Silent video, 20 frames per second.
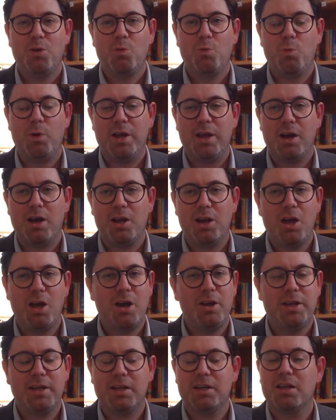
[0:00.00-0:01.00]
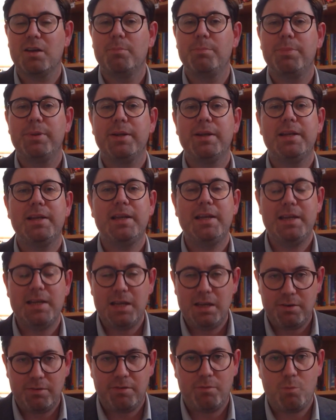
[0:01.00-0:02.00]
we are learning in a
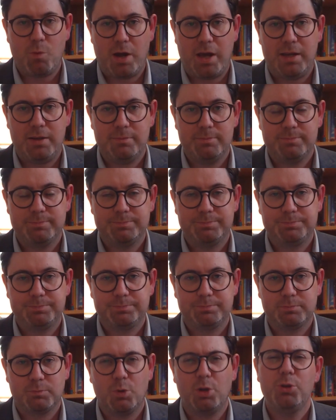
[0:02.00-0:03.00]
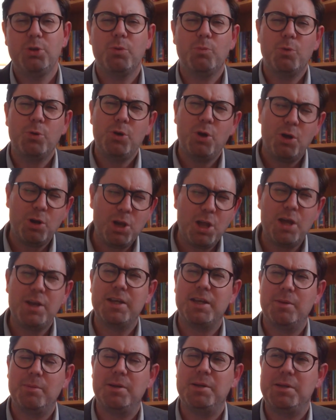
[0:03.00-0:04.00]
completely different way. Well, we're not
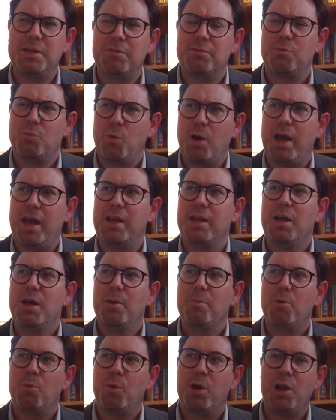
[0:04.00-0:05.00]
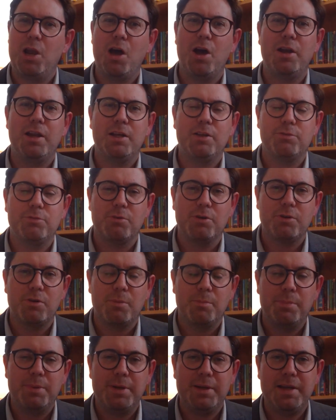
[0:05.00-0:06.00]
learning in a different way, but we're learning through a
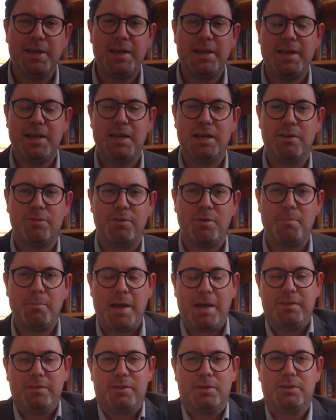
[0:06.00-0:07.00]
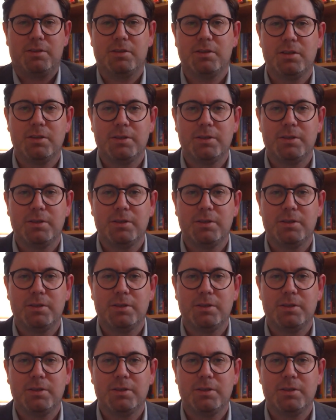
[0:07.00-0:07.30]
completely different method